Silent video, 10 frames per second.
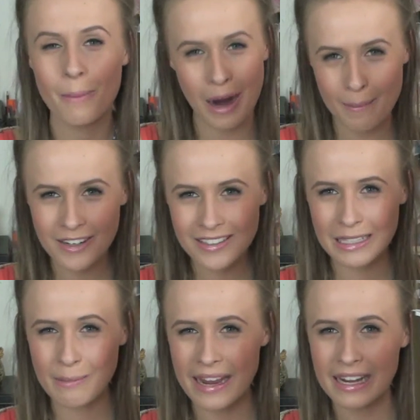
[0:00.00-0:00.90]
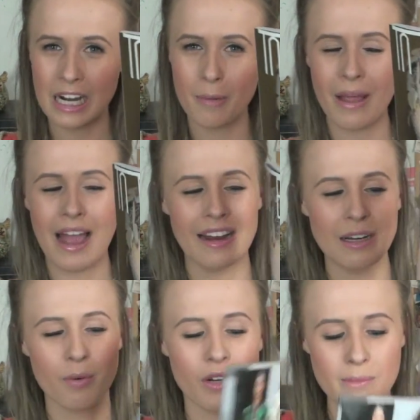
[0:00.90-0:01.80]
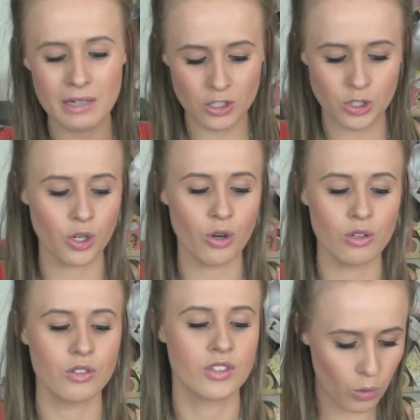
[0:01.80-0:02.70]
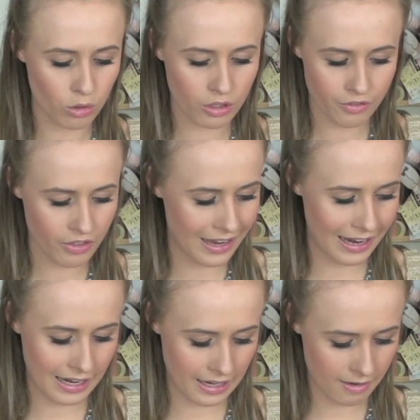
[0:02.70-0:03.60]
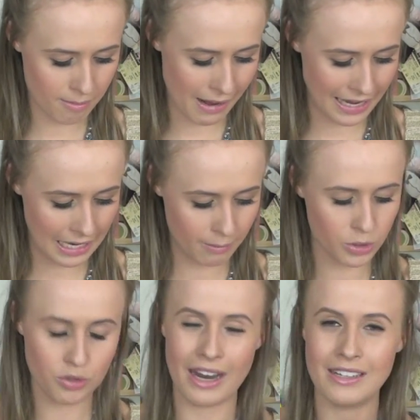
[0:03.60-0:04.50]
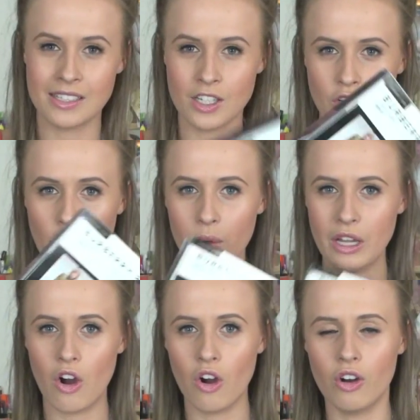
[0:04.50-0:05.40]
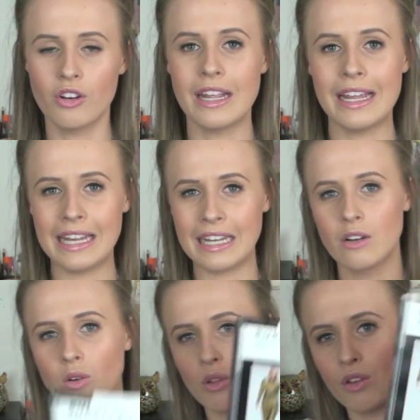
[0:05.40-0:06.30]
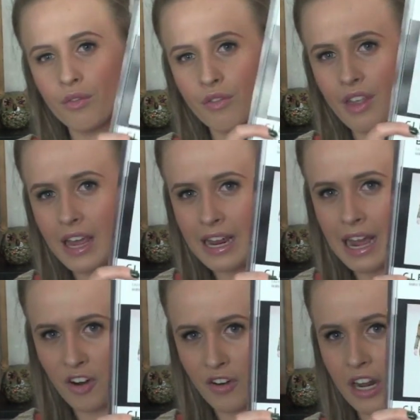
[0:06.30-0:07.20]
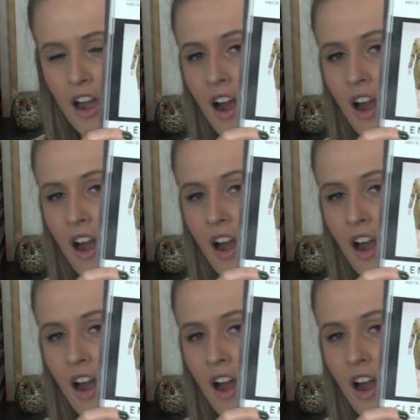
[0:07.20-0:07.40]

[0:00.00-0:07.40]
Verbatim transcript: primarily makeup and it pretty much shows all of the makeup trends that are going on in all of the very